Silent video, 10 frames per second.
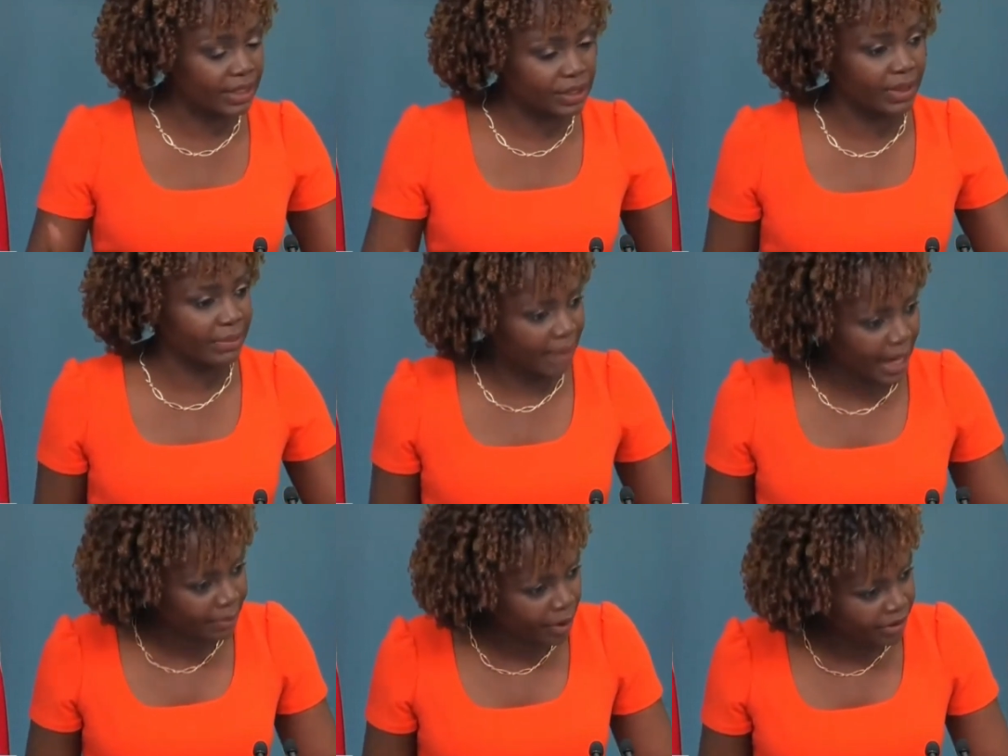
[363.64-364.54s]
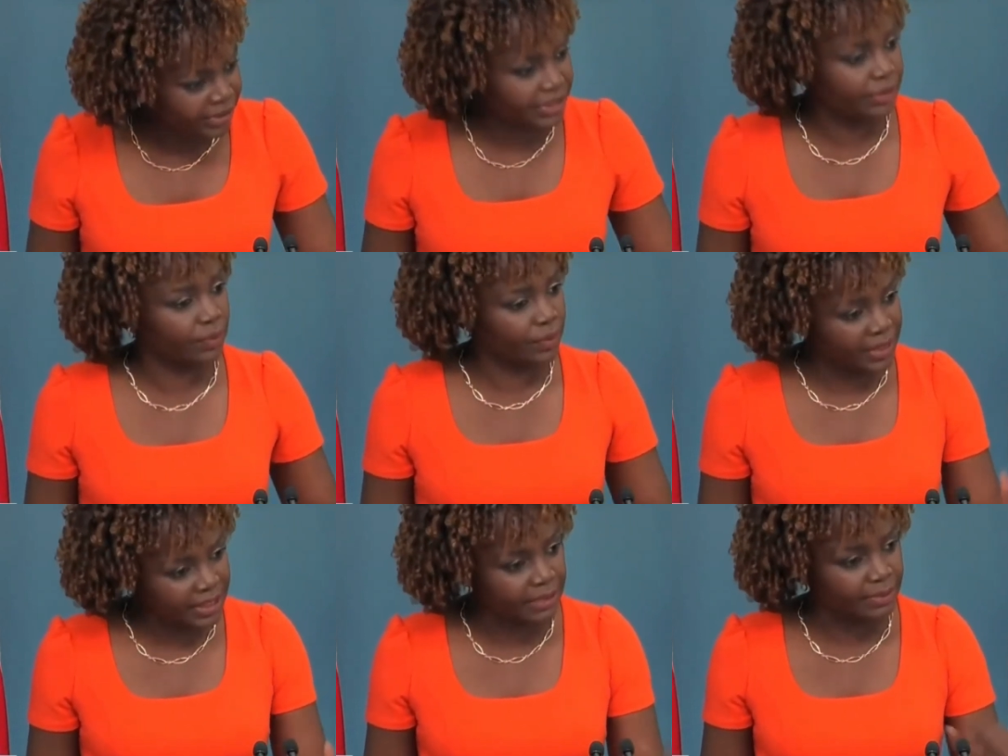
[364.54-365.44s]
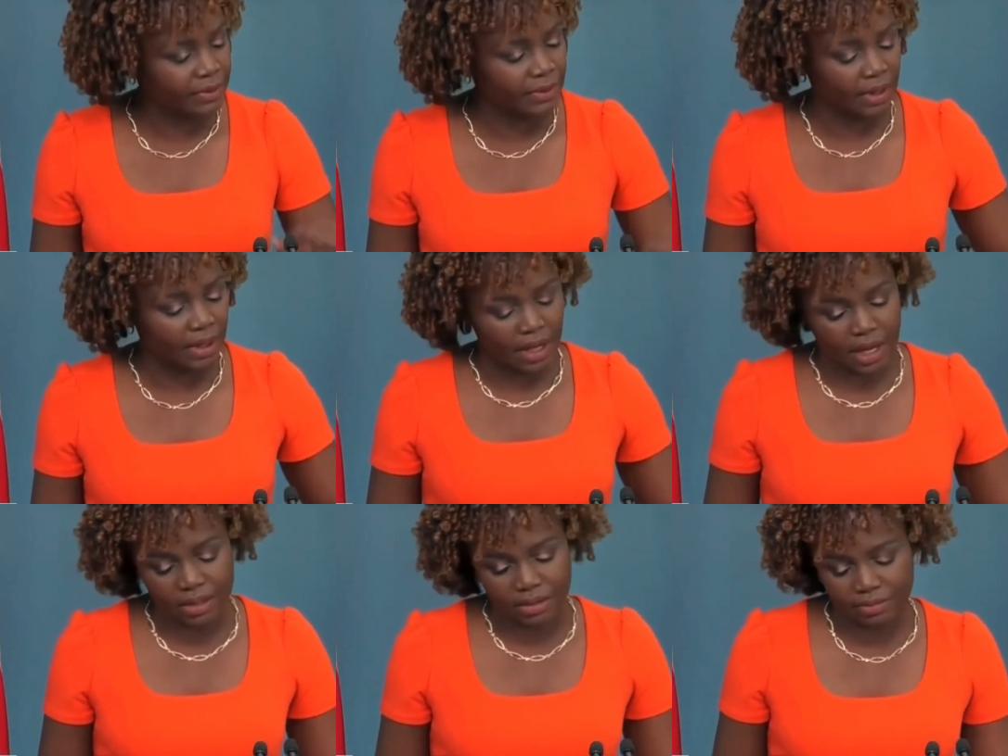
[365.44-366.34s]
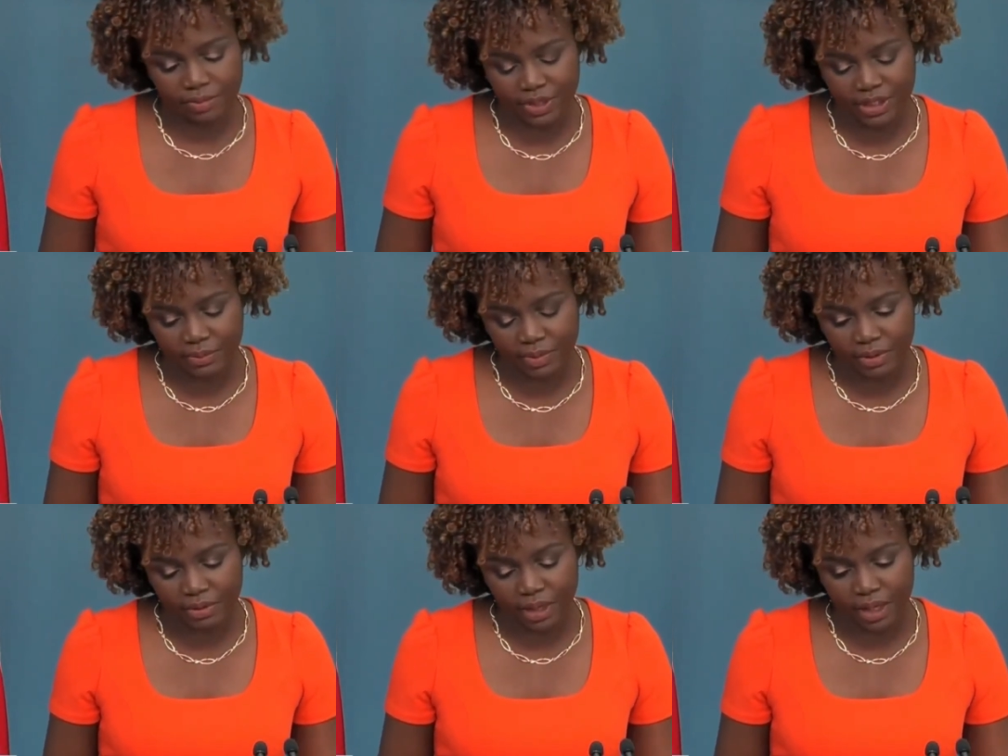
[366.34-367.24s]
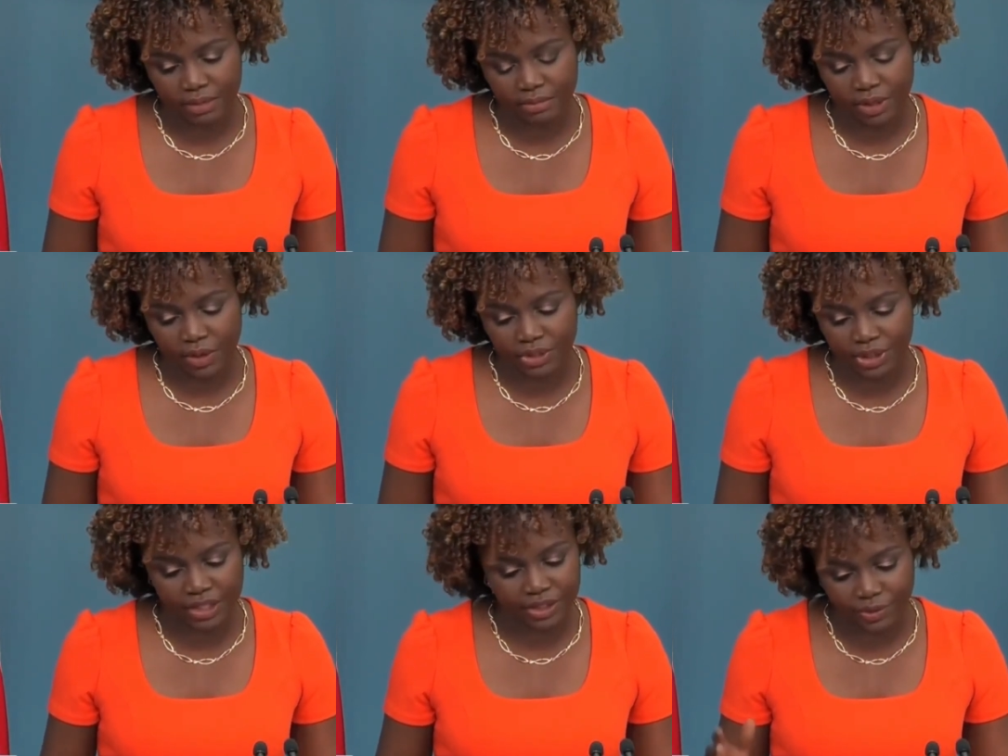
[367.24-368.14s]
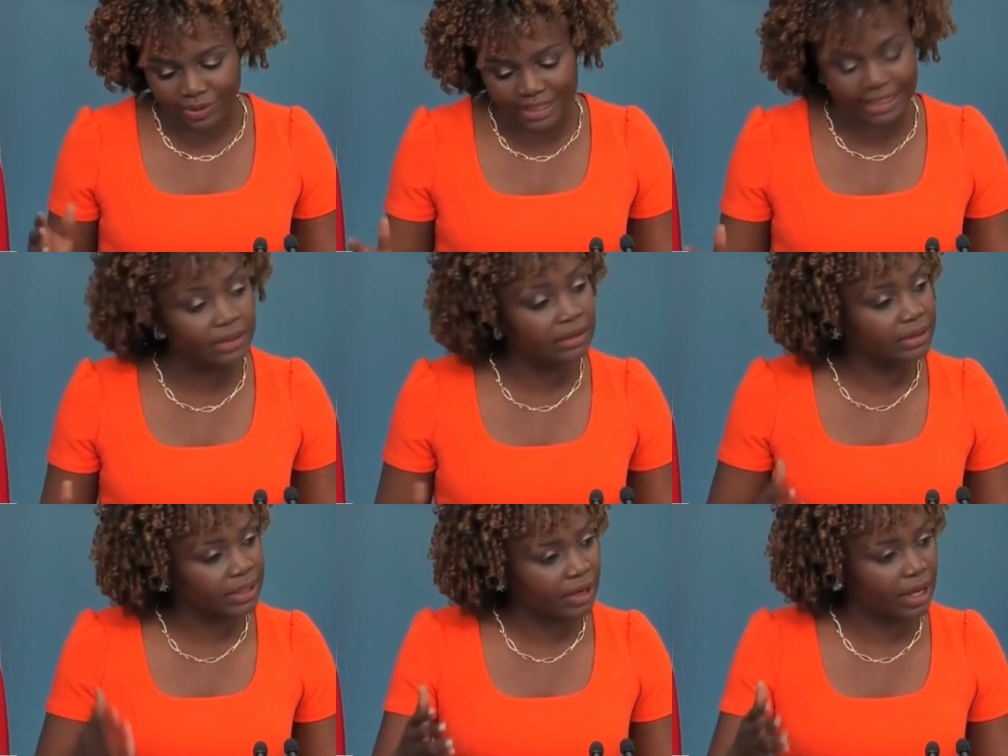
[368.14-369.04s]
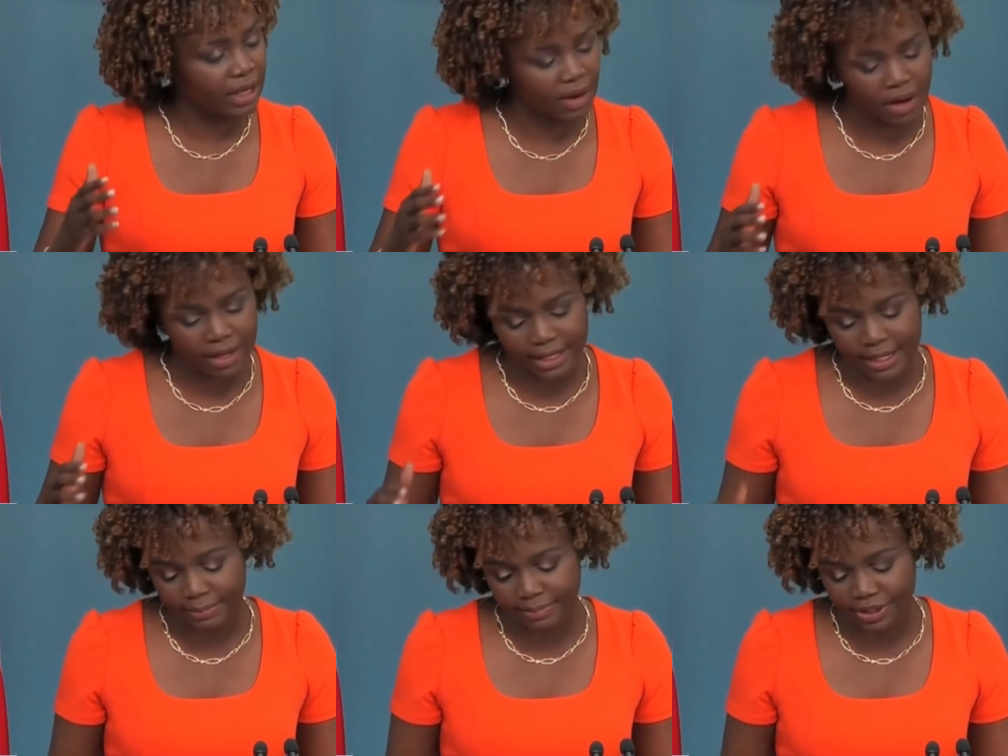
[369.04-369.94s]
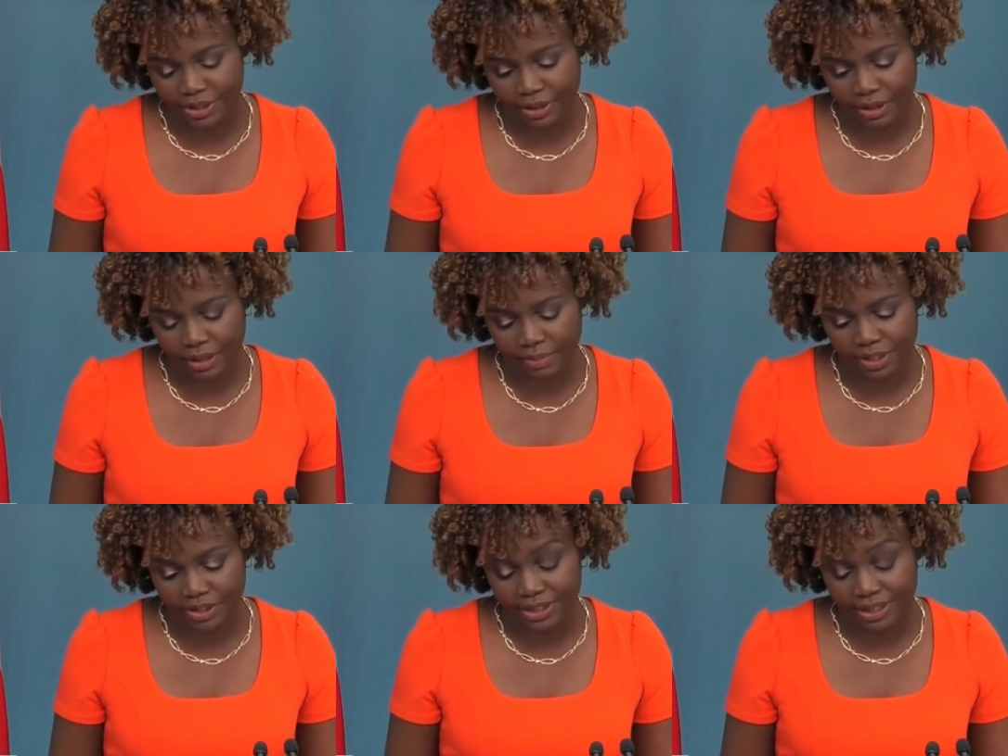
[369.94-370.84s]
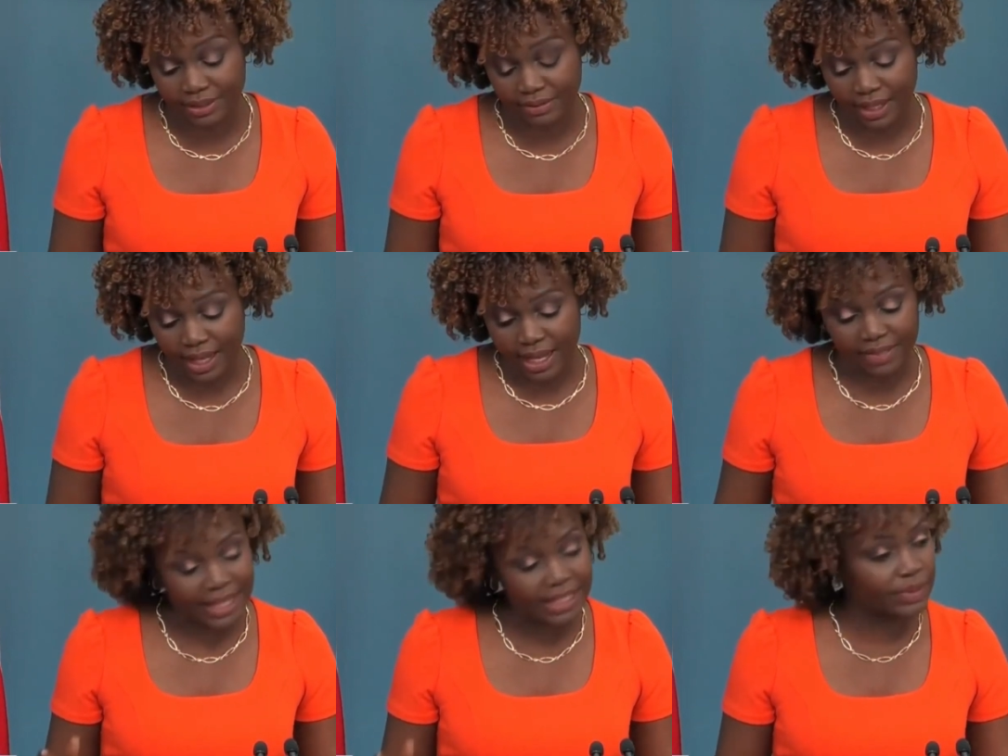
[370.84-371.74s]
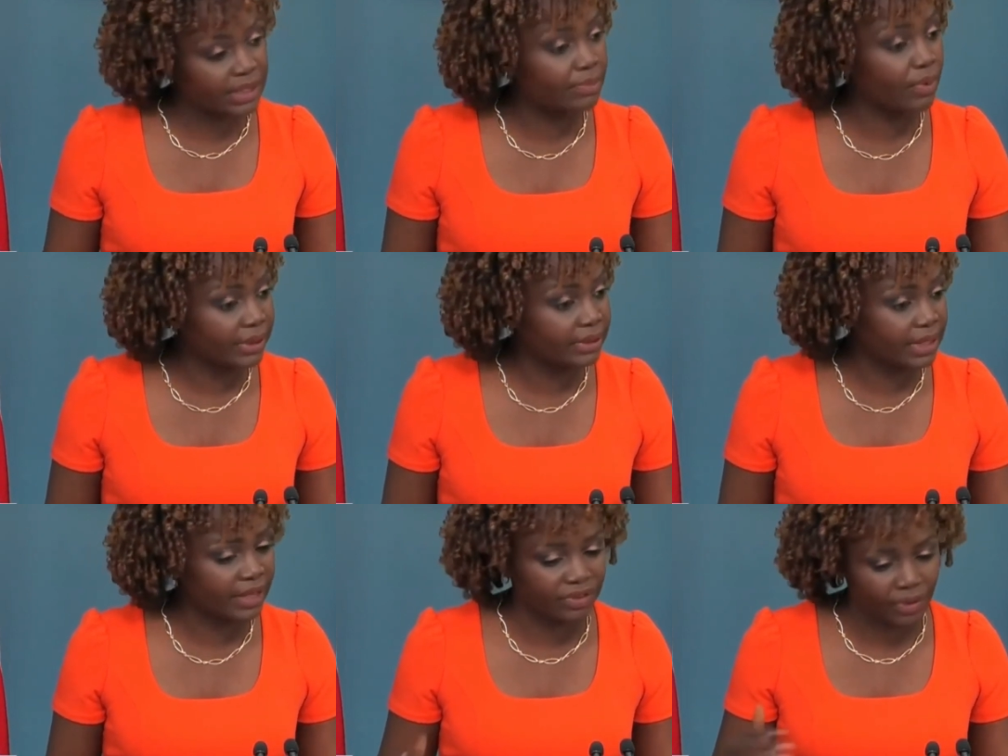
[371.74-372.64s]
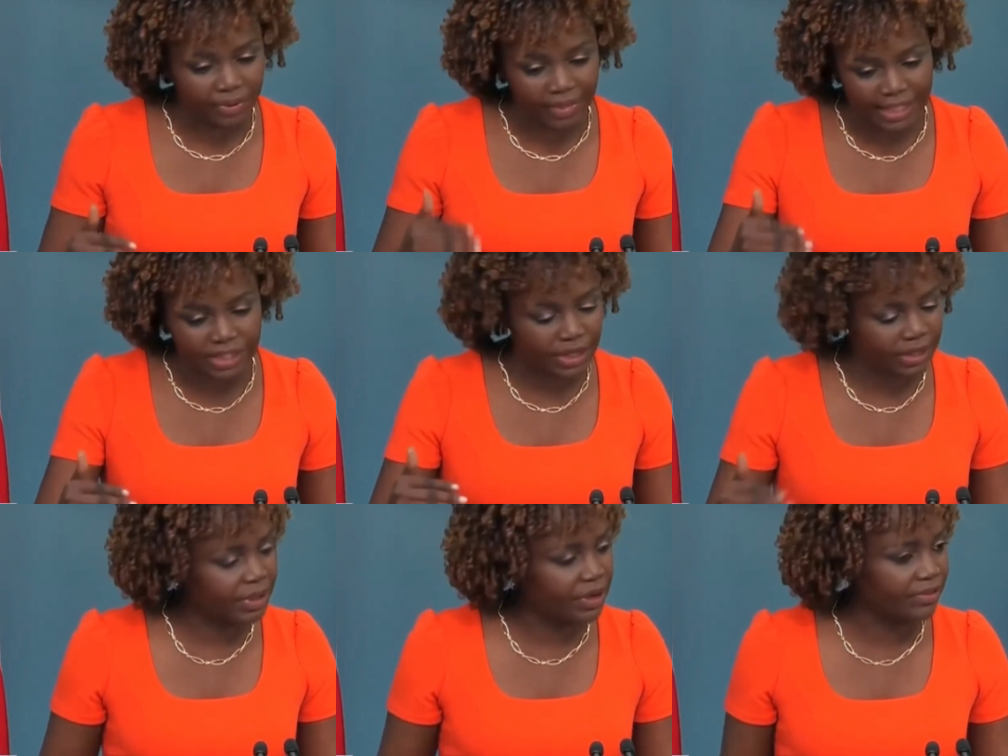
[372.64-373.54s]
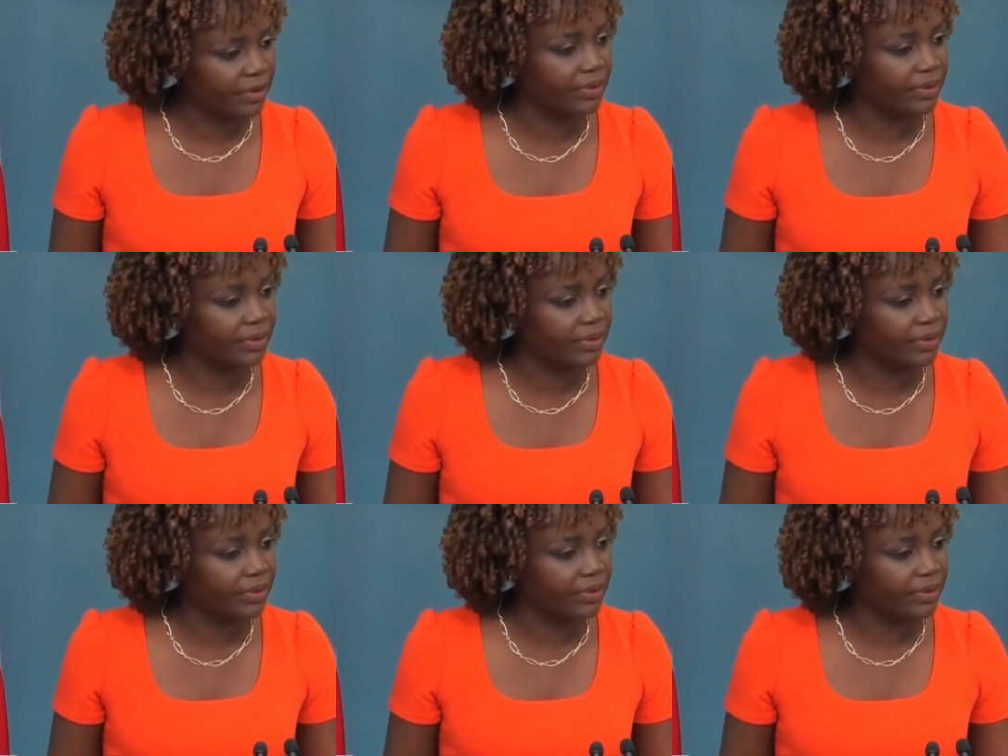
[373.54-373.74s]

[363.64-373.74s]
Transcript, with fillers: get to a bipartisan, reasonable, uh, reasonable uh, negotiation or deal uh, on a budget on a budget deal, and that's what's important. And so that's going to be our